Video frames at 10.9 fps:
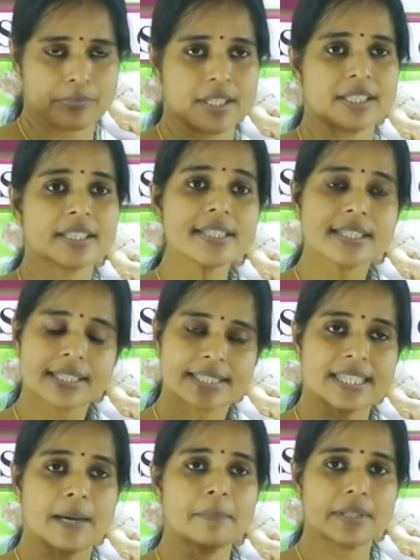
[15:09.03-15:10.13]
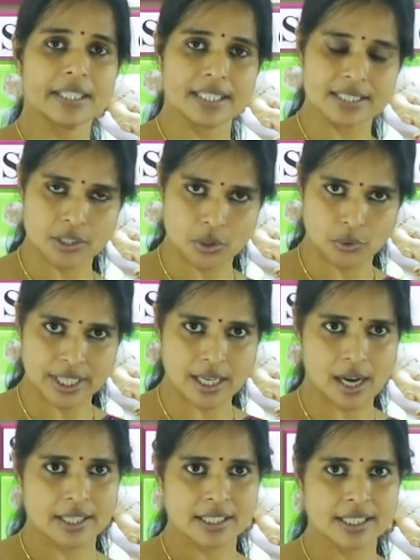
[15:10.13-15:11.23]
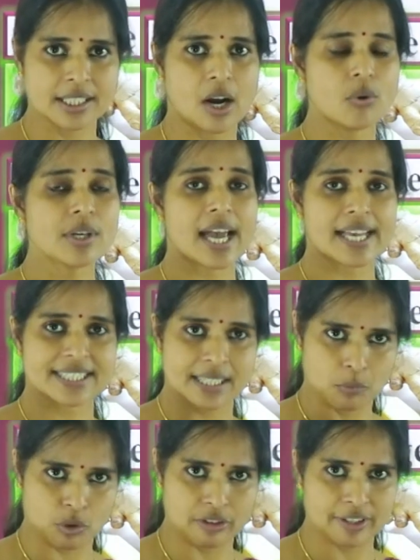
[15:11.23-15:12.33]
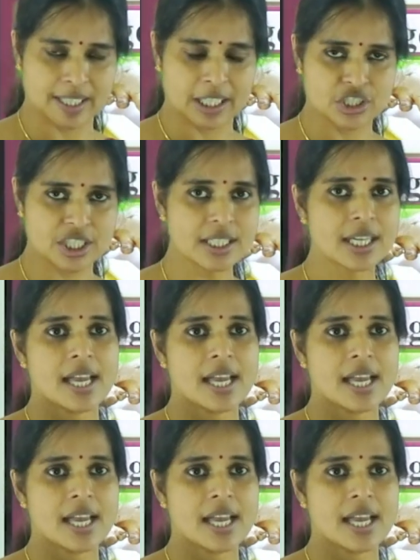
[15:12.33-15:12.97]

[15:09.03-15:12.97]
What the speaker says: that is stem is growing underground as a modification,